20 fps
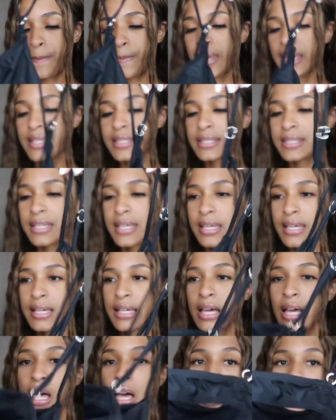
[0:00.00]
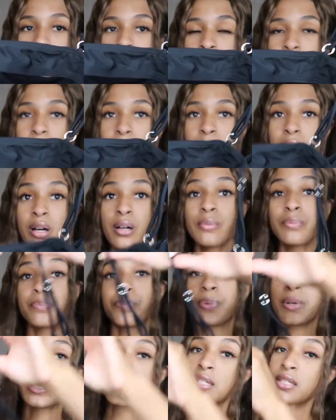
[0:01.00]
basic,
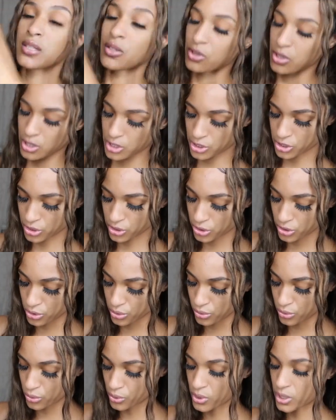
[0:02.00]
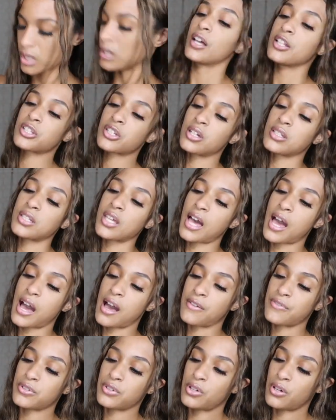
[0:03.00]
but still looks cute. It's good to
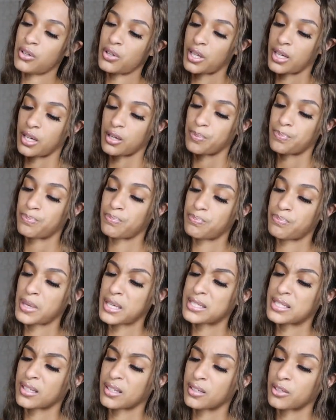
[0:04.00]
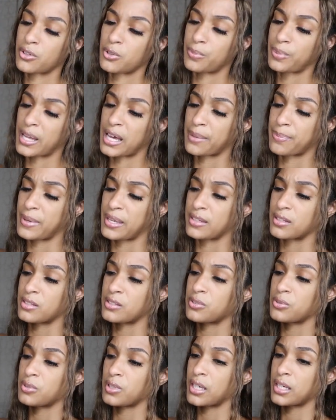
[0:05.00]
have, you know, like a basic little black
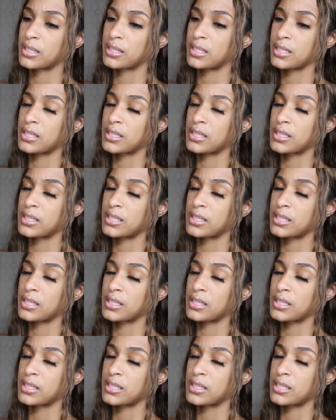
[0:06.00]
bathing suit like